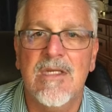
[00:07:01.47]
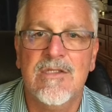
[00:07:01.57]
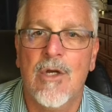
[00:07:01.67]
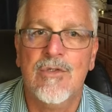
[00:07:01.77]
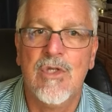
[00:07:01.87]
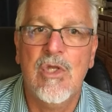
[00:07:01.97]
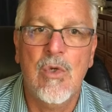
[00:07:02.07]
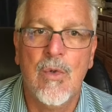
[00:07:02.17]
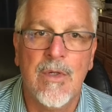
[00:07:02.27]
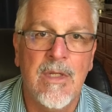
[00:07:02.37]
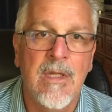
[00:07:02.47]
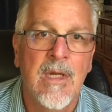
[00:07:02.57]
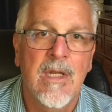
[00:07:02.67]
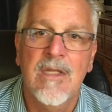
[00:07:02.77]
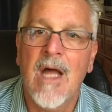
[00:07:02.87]
is our security,
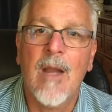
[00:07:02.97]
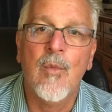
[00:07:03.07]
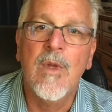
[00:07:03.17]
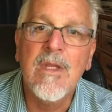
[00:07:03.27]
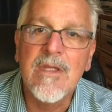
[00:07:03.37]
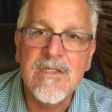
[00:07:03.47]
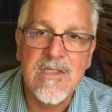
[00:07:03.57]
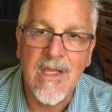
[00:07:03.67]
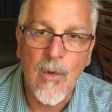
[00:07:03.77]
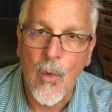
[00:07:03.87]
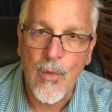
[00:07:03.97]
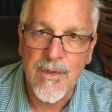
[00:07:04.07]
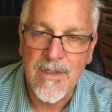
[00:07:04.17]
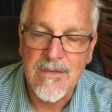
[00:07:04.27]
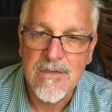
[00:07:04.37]
not real estate
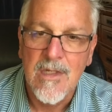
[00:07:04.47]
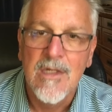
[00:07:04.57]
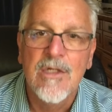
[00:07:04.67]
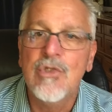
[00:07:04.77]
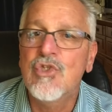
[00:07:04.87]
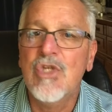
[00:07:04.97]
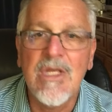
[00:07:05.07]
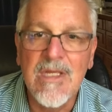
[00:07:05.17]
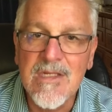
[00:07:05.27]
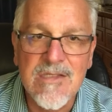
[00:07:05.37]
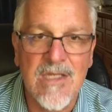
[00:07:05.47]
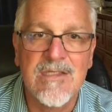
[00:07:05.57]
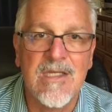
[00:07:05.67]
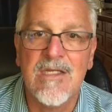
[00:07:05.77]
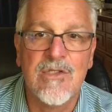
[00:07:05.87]
holdings.
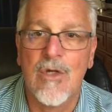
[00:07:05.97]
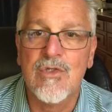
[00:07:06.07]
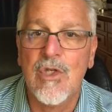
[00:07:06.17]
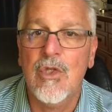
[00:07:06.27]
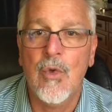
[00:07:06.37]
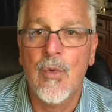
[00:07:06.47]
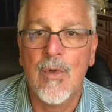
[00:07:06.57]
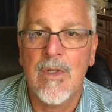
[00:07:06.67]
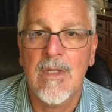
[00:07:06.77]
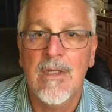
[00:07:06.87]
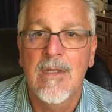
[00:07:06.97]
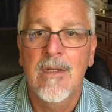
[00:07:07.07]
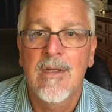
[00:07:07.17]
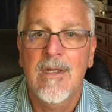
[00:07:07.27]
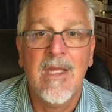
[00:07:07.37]
Jesus is our security
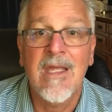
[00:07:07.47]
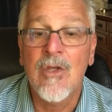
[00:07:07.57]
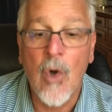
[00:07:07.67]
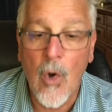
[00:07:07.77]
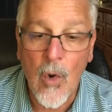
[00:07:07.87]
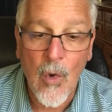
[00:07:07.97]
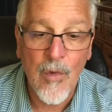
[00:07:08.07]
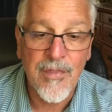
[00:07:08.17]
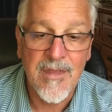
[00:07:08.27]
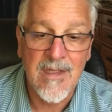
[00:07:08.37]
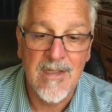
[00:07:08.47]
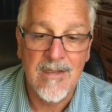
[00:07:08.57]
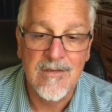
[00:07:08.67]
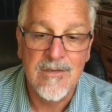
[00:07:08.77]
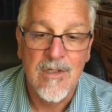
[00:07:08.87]
in all
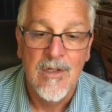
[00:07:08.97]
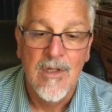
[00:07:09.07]
things.